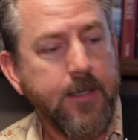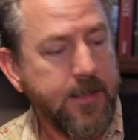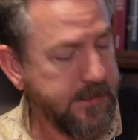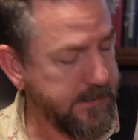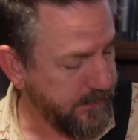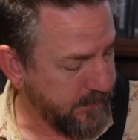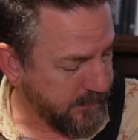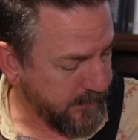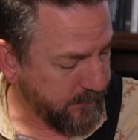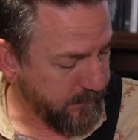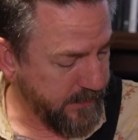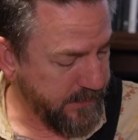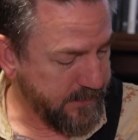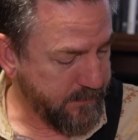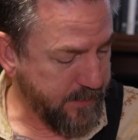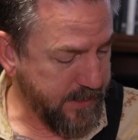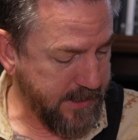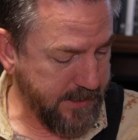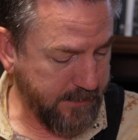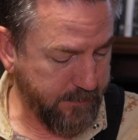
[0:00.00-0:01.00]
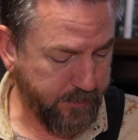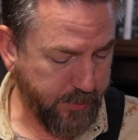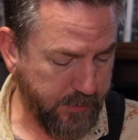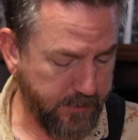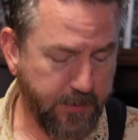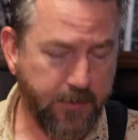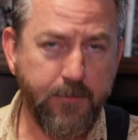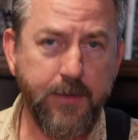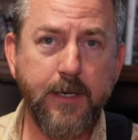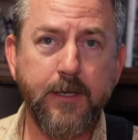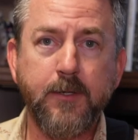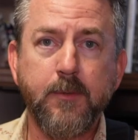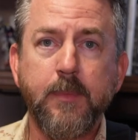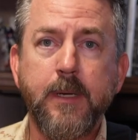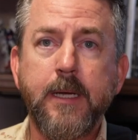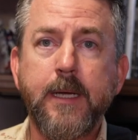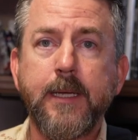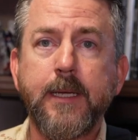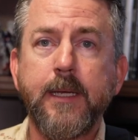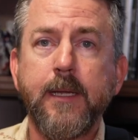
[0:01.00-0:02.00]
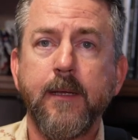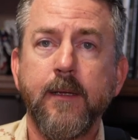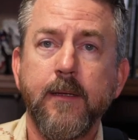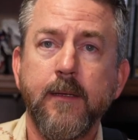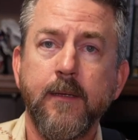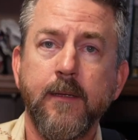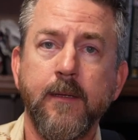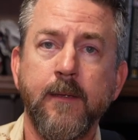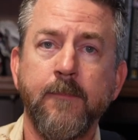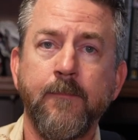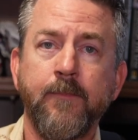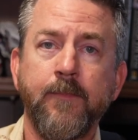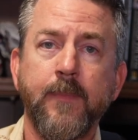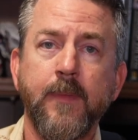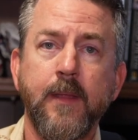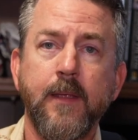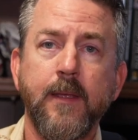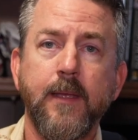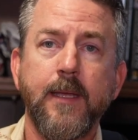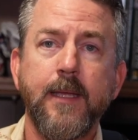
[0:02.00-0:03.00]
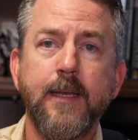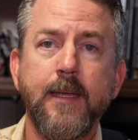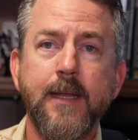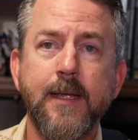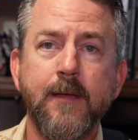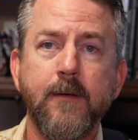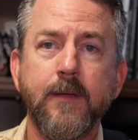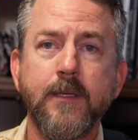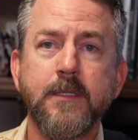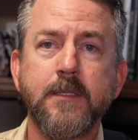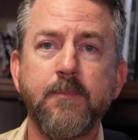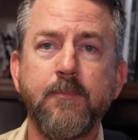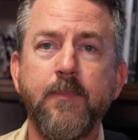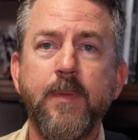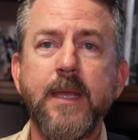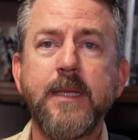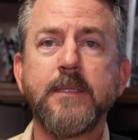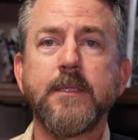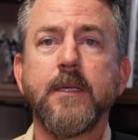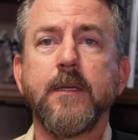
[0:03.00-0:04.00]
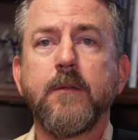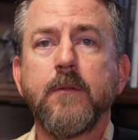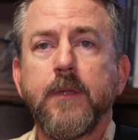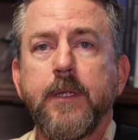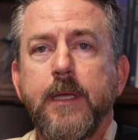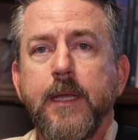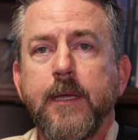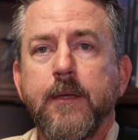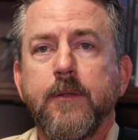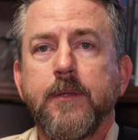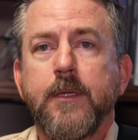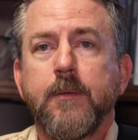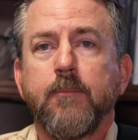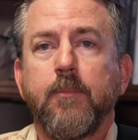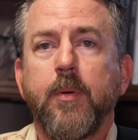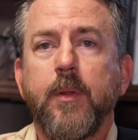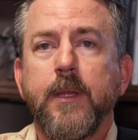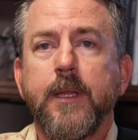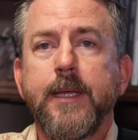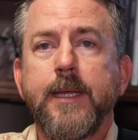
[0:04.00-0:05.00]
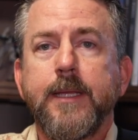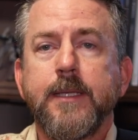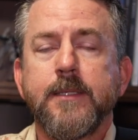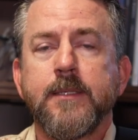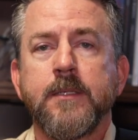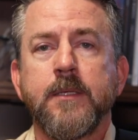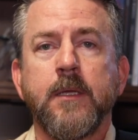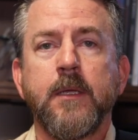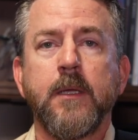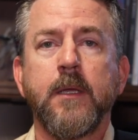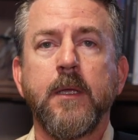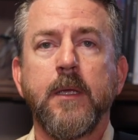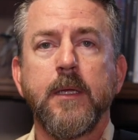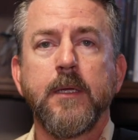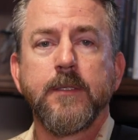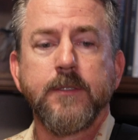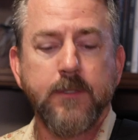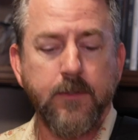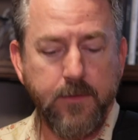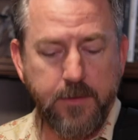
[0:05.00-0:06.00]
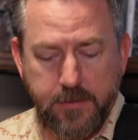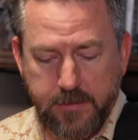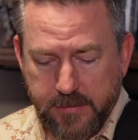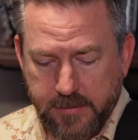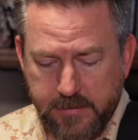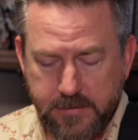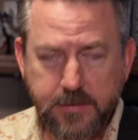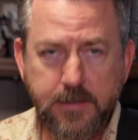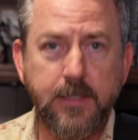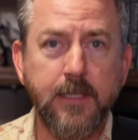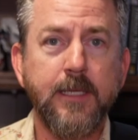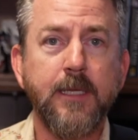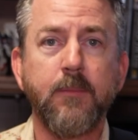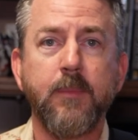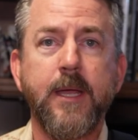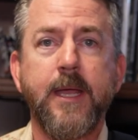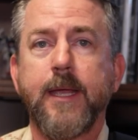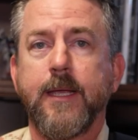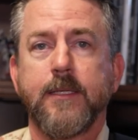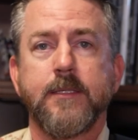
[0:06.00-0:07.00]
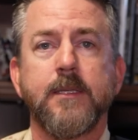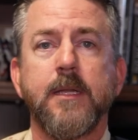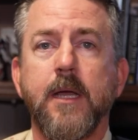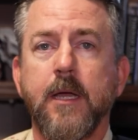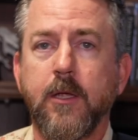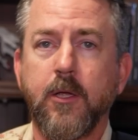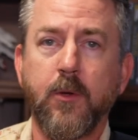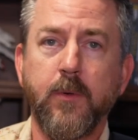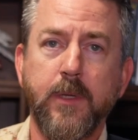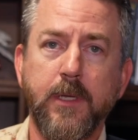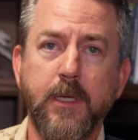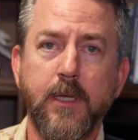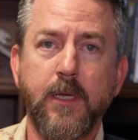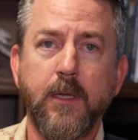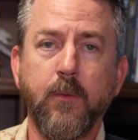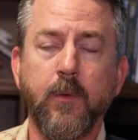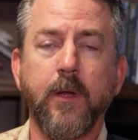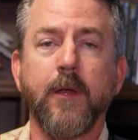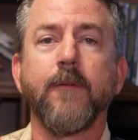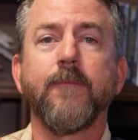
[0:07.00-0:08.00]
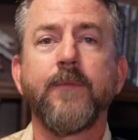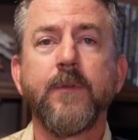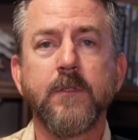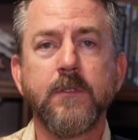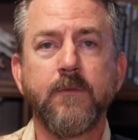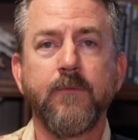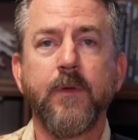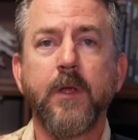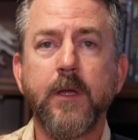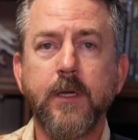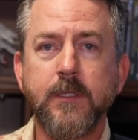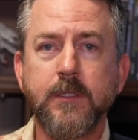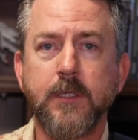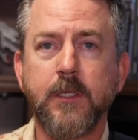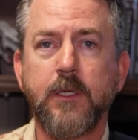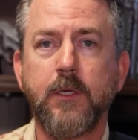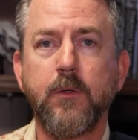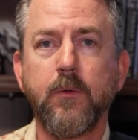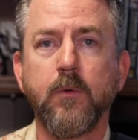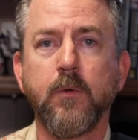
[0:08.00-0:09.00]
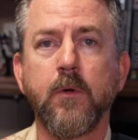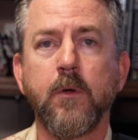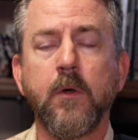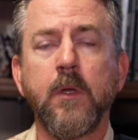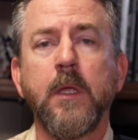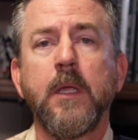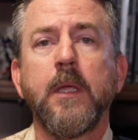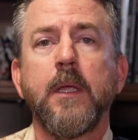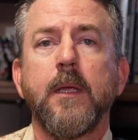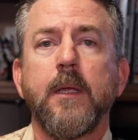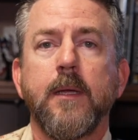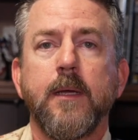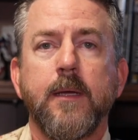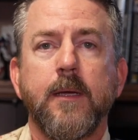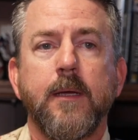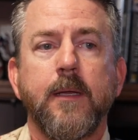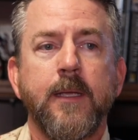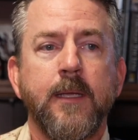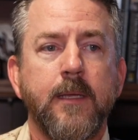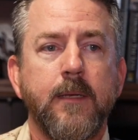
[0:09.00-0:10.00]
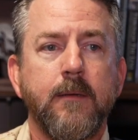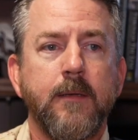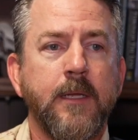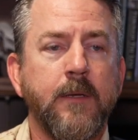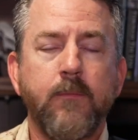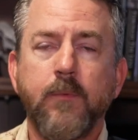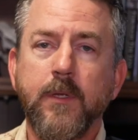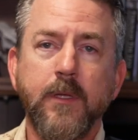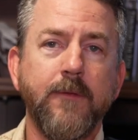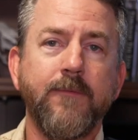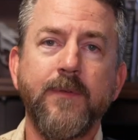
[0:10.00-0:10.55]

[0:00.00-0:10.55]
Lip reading: and just reach back and pull it around your body. And now it's basically held in place so that this sling bag is not going anywhere. It feels very secure. It really